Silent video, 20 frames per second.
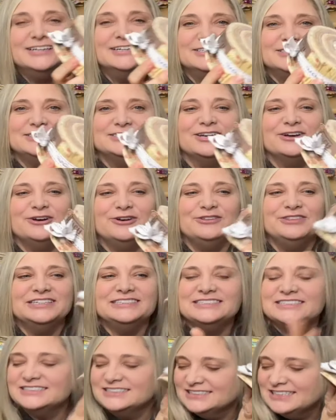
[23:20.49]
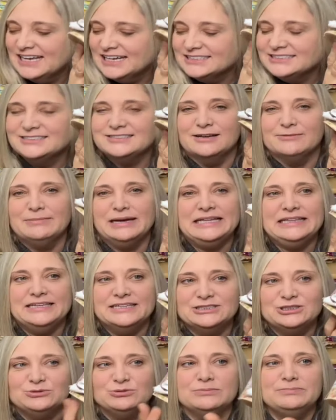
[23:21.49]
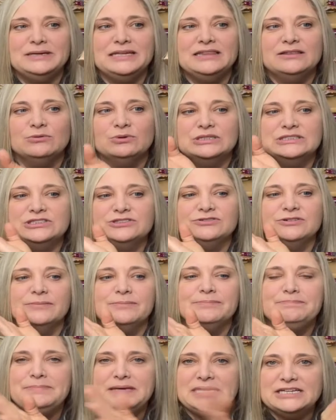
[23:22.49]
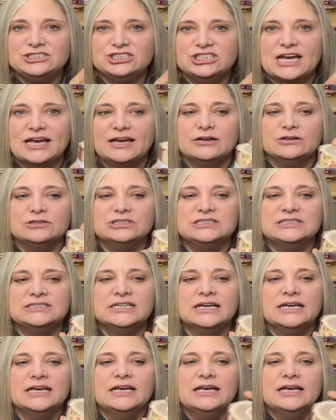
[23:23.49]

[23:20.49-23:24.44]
So this is next on my list, will be the ones from Beach House.